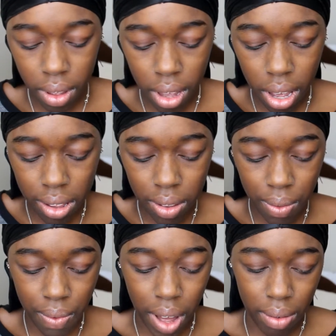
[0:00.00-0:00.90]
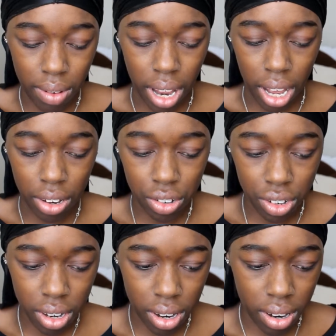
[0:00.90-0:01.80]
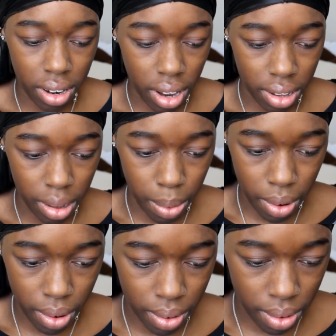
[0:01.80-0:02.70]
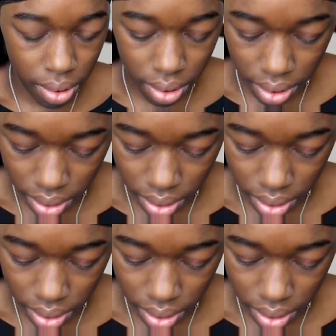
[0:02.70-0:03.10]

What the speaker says: I guess, foundation, I suppose